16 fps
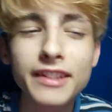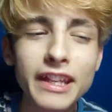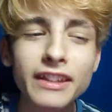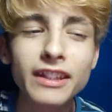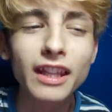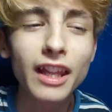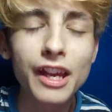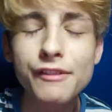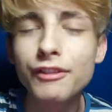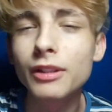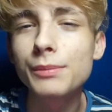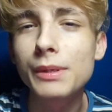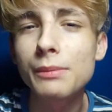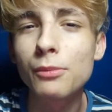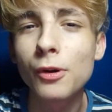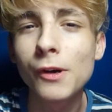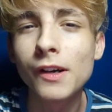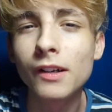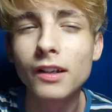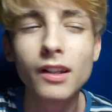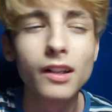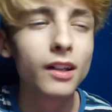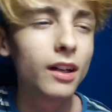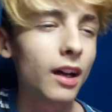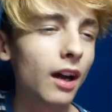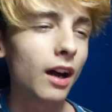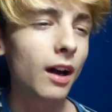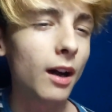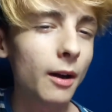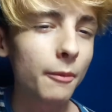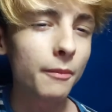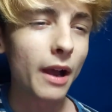day in the life a little bit more.
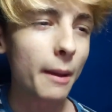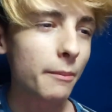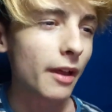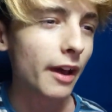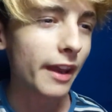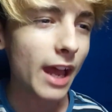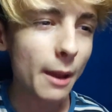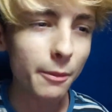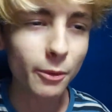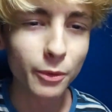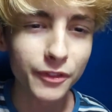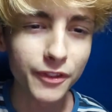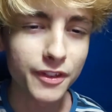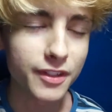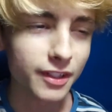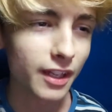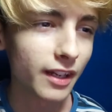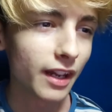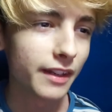I'm not happy with the skit